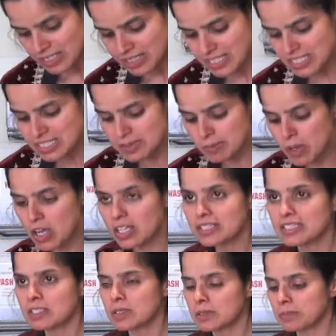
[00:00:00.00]
These small
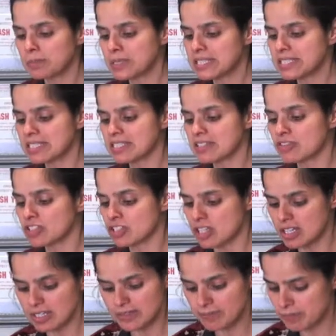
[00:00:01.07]
little pieces of
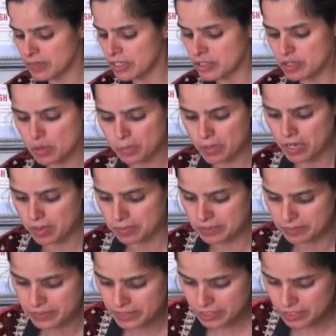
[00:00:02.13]
stalk, they're no problem.